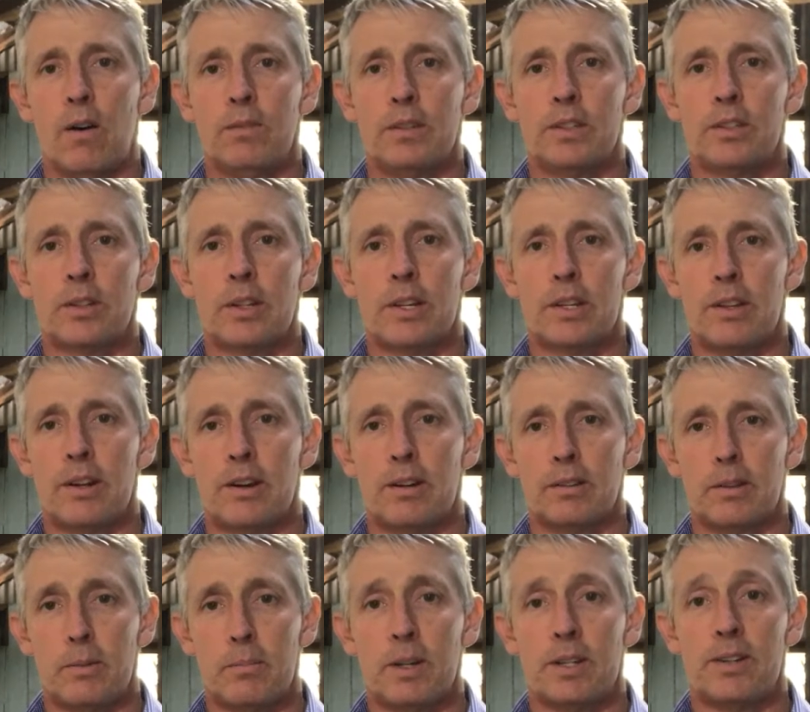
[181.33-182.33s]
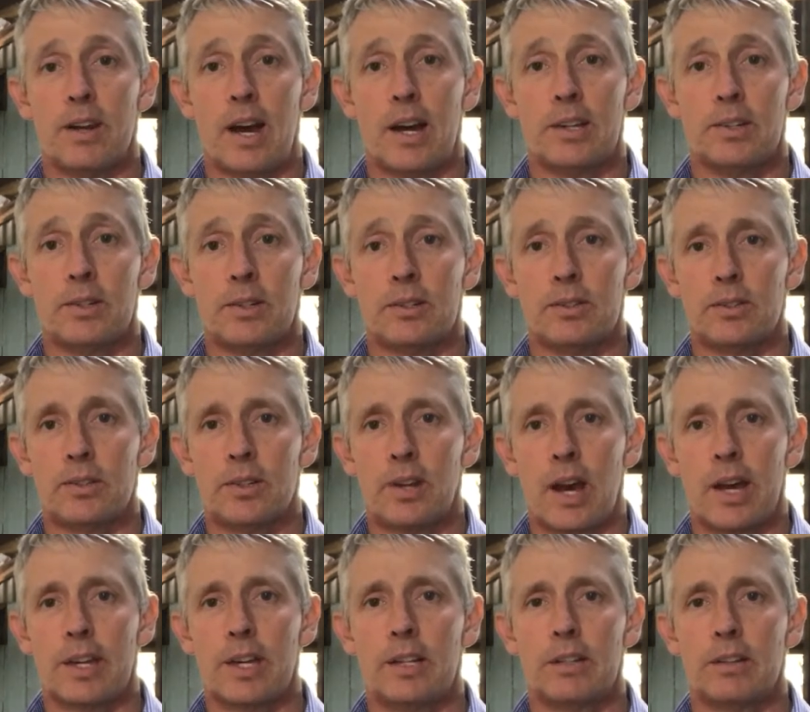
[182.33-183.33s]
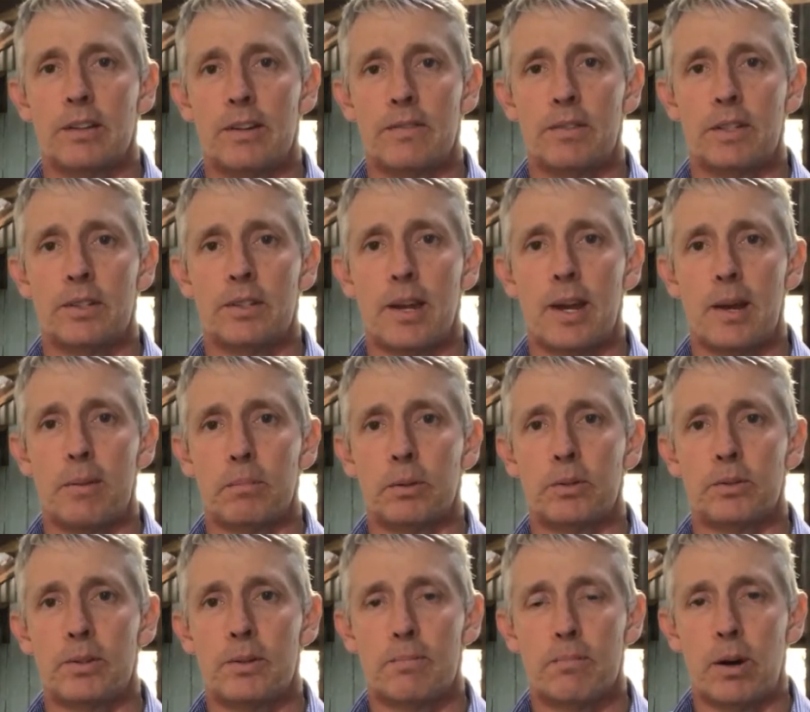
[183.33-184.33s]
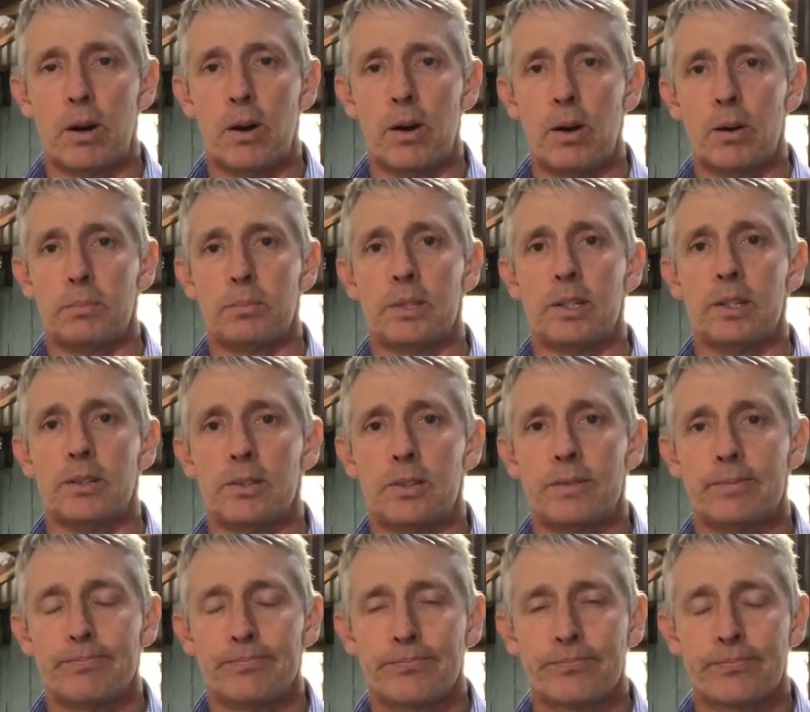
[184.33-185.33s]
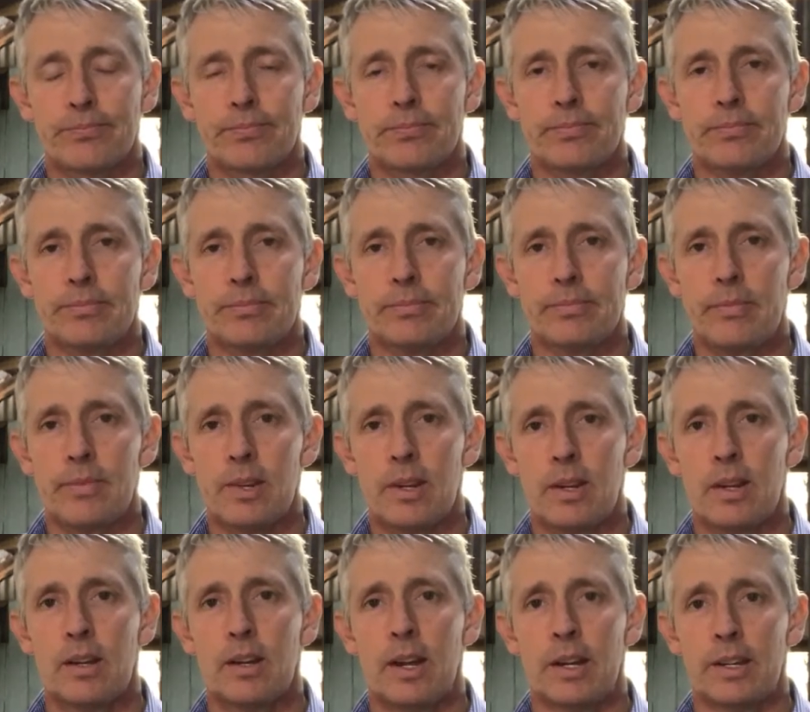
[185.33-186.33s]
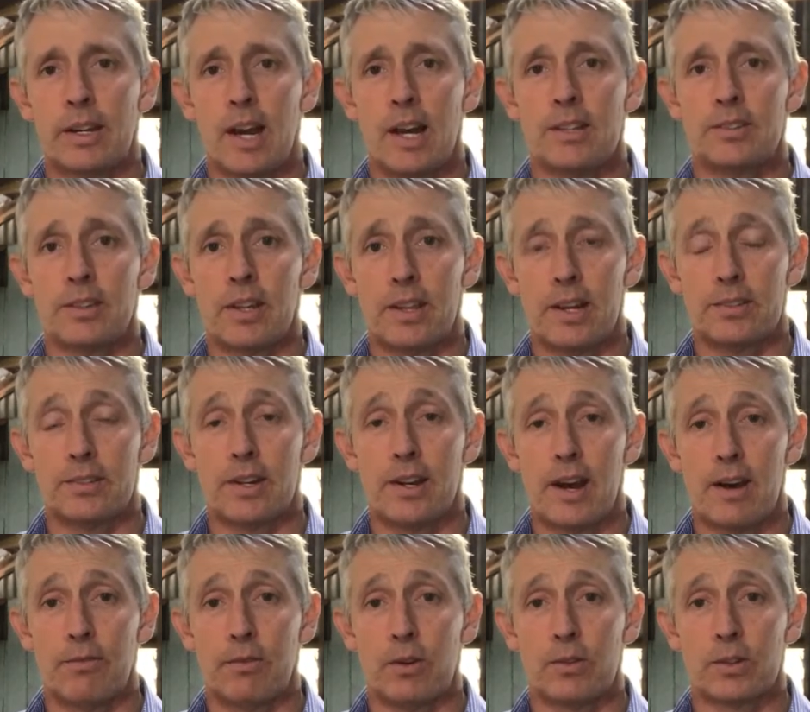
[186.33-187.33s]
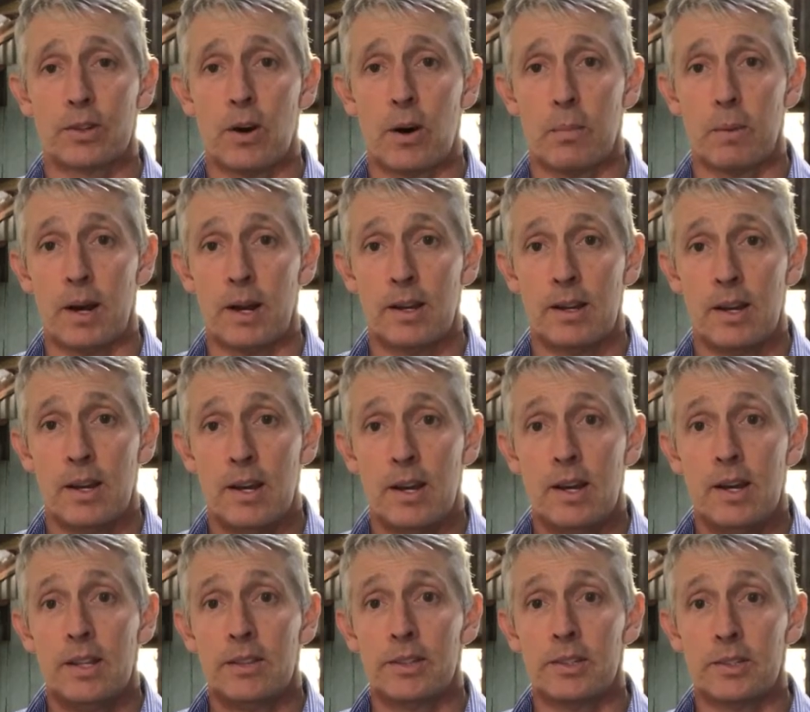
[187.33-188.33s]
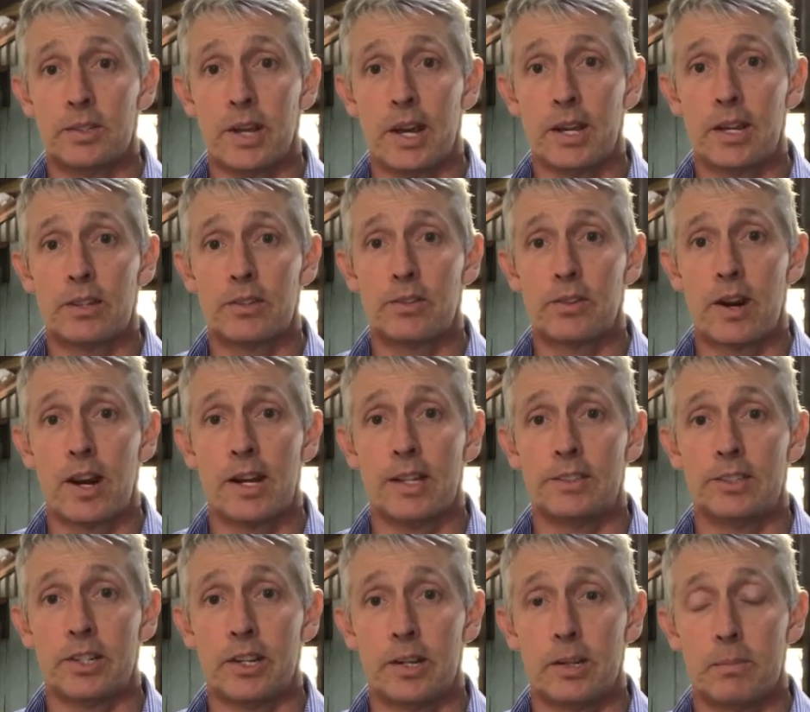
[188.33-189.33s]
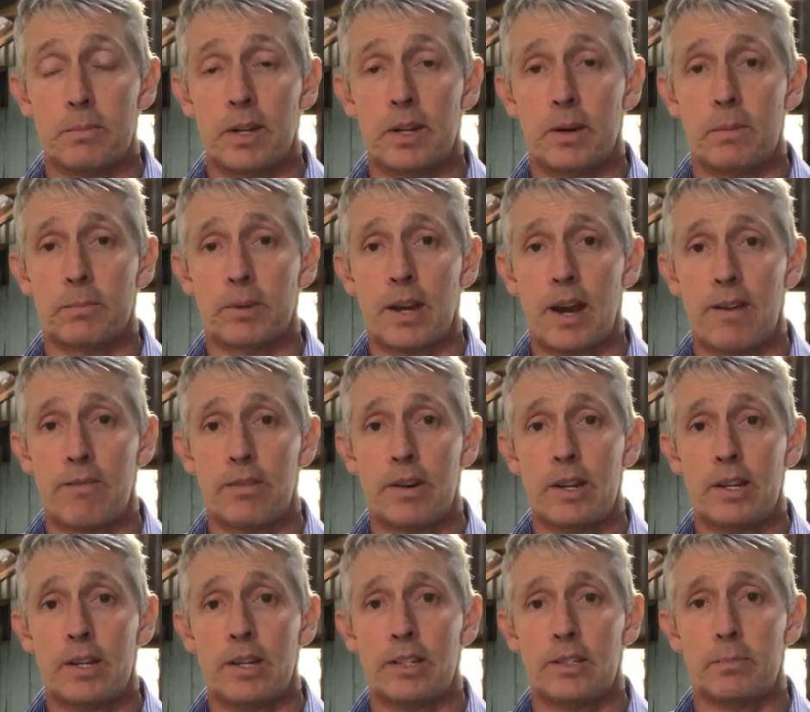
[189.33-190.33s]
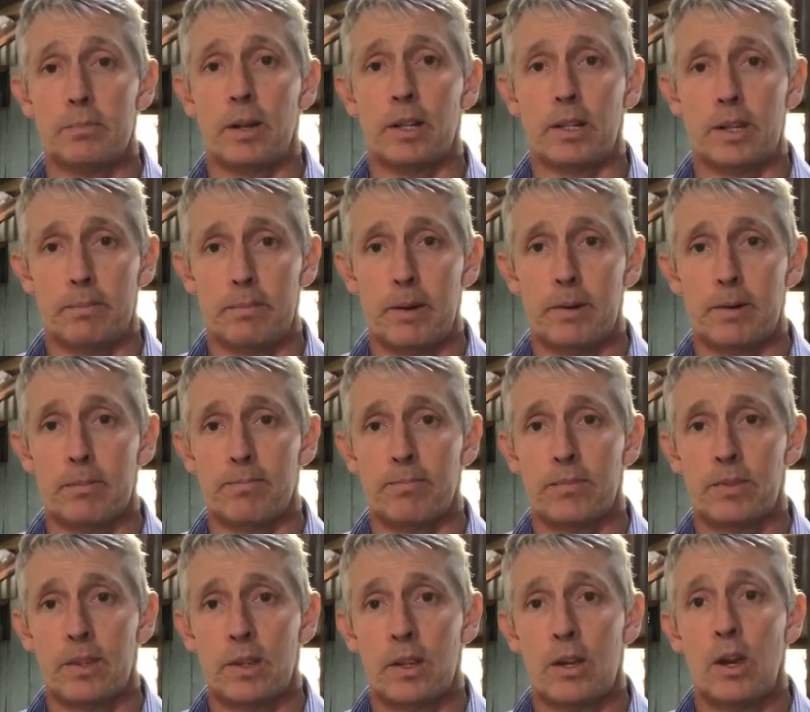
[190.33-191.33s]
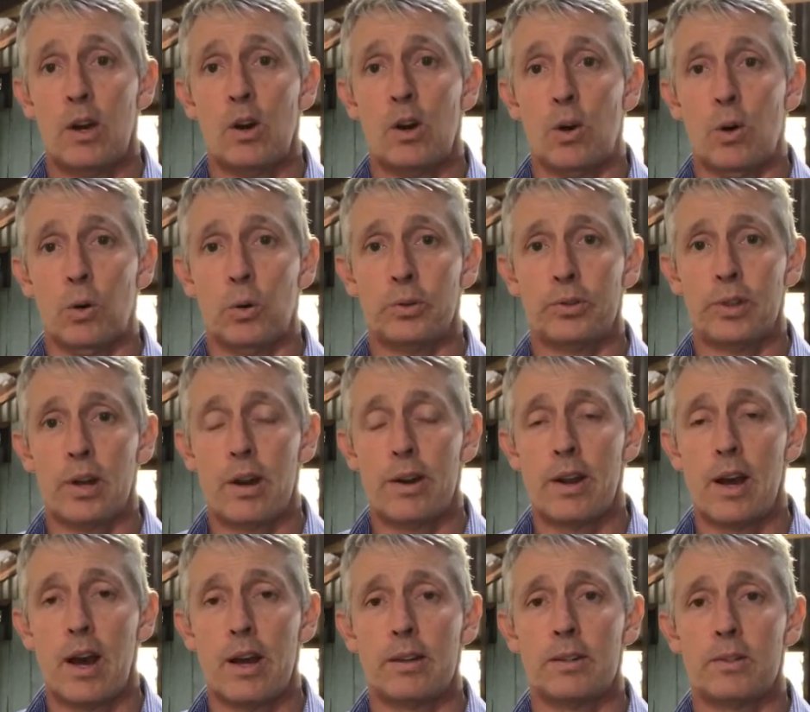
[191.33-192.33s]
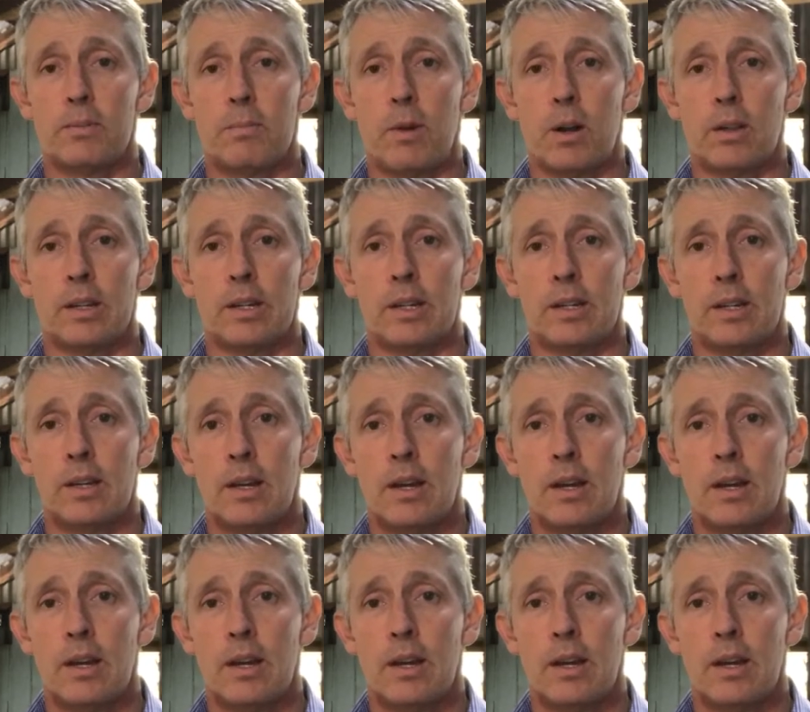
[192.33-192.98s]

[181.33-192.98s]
Obviously, there are limitations taking liver samples and biopsies. Okay, so that's enough on copper. The second trace element I'm covering is molybdenum, also known as moly.